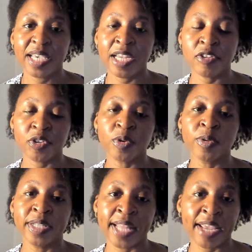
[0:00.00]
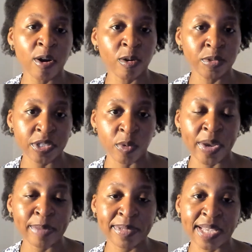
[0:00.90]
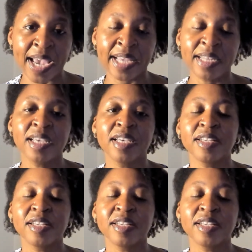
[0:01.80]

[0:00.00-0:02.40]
each school, then they go to a website.